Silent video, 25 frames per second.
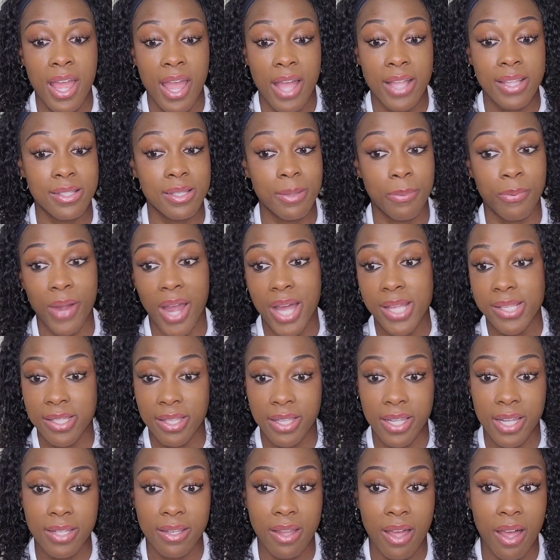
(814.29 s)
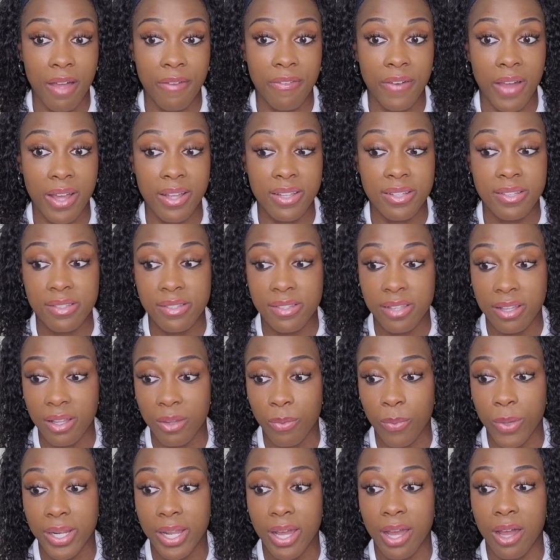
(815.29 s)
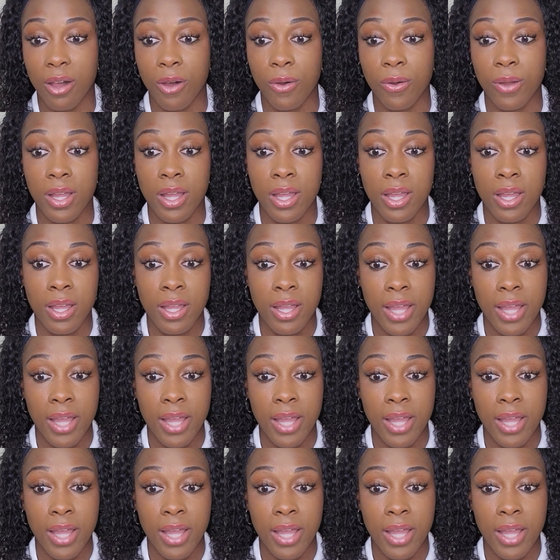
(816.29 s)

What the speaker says: and surprisingly enough, I still went out